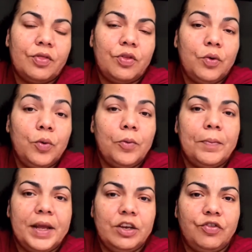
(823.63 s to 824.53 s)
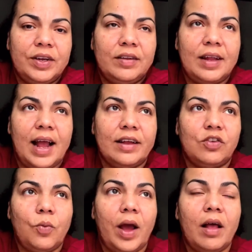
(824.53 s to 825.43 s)
through pinterest
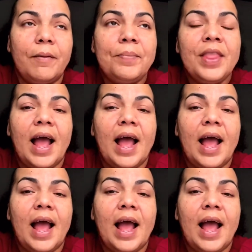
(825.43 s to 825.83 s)
as well